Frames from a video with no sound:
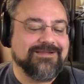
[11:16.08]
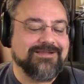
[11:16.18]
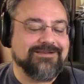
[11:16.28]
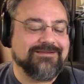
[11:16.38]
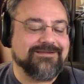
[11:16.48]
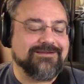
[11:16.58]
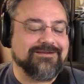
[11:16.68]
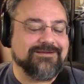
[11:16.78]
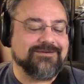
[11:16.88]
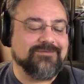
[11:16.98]
And
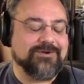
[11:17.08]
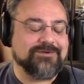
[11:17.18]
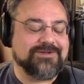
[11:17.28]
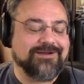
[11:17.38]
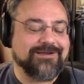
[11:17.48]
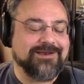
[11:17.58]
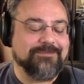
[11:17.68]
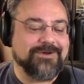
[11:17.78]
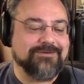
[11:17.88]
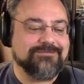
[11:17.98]
we were talking
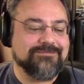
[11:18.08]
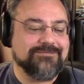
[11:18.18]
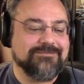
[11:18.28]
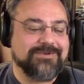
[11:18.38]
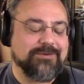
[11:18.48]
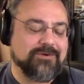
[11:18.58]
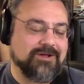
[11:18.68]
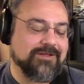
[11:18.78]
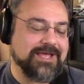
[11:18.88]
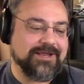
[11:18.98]
about, they were
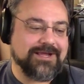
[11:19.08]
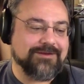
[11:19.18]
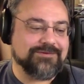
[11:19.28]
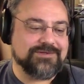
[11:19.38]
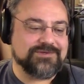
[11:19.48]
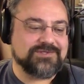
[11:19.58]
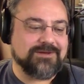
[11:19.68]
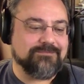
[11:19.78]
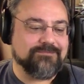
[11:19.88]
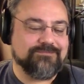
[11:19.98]
all heading out to
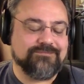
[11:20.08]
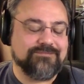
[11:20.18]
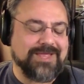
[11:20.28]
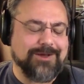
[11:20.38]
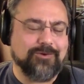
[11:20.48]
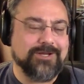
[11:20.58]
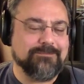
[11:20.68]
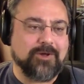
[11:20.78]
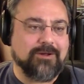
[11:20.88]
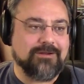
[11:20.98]
some
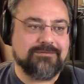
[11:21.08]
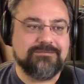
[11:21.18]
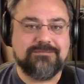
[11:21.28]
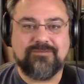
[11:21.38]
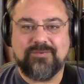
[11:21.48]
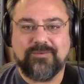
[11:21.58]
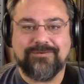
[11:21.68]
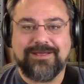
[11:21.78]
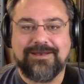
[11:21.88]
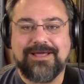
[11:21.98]
outlet mall when we
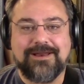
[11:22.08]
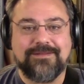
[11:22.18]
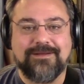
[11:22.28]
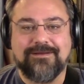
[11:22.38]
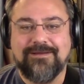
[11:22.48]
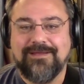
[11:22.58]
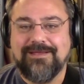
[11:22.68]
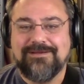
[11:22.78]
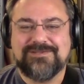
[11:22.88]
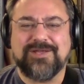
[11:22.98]
were getting out of there.
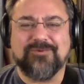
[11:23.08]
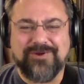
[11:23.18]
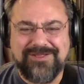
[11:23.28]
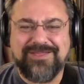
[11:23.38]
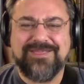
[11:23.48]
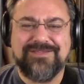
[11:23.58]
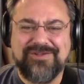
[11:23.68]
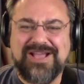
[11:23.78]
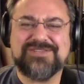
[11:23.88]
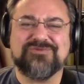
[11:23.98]
It's like, really?
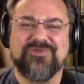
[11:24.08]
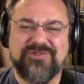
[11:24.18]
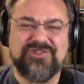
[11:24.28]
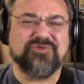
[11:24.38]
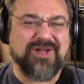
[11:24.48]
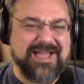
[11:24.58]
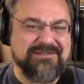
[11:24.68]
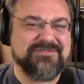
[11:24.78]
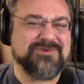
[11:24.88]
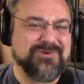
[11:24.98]
You guys really
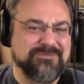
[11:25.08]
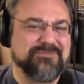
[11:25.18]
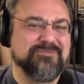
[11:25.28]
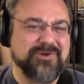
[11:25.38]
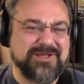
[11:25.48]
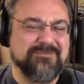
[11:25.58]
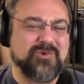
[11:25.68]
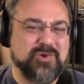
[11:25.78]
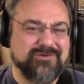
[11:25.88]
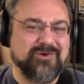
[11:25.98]
drive to a brick and
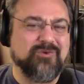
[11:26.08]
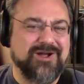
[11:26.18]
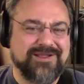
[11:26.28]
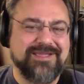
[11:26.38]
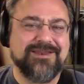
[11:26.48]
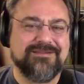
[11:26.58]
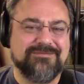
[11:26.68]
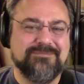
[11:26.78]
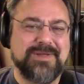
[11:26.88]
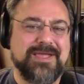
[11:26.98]
mortar and walk in
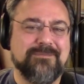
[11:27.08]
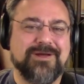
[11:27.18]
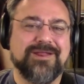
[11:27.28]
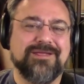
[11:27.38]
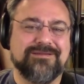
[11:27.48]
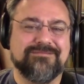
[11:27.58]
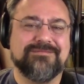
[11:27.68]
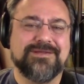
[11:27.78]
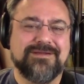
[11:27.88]
and pay money? And I